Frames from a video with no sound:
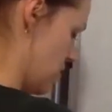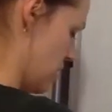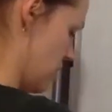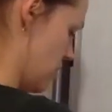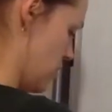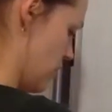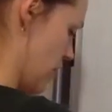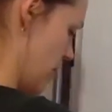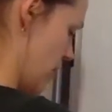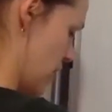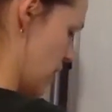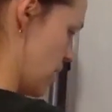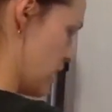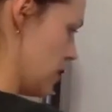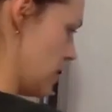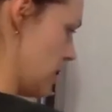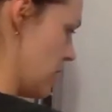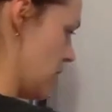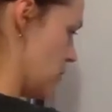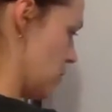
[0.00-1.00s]
omega
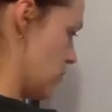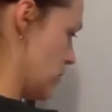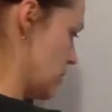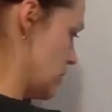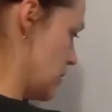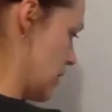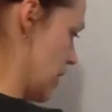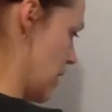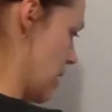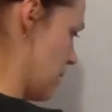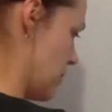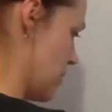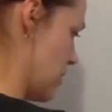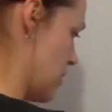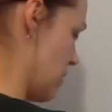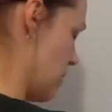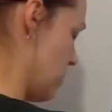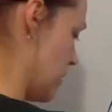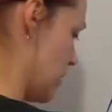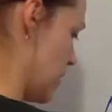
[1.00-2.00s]
equals
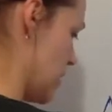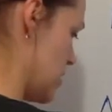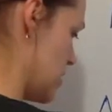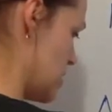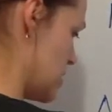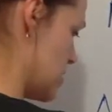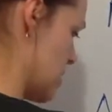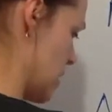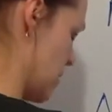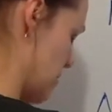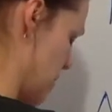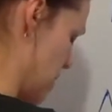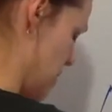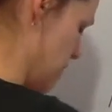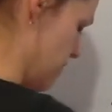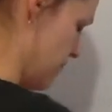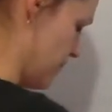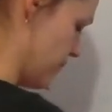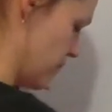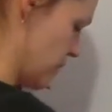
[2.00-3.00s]
lambda plus sigma.
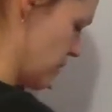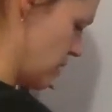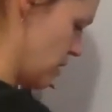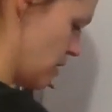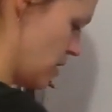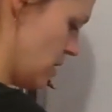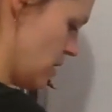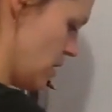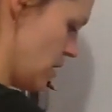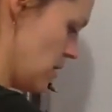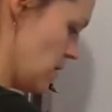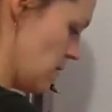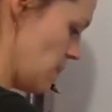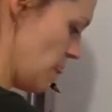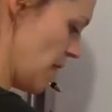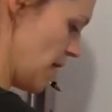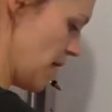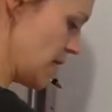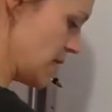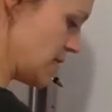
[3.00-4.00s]

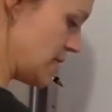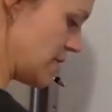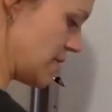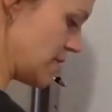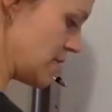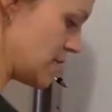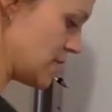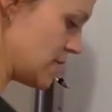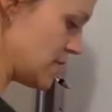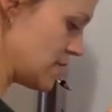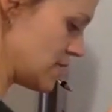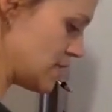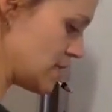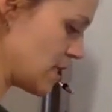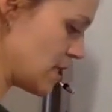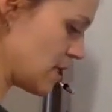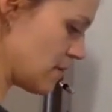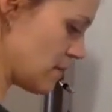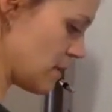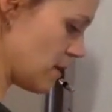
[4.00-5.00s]
And since
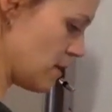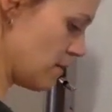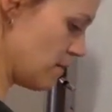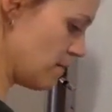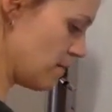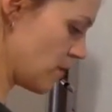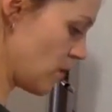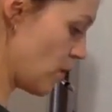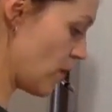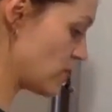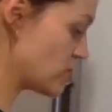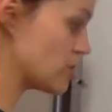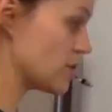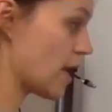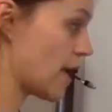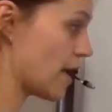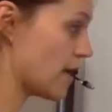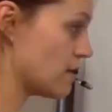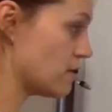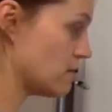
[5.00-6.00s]
sigma, oh, I should
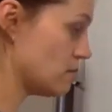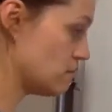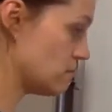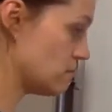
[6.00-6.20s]
add.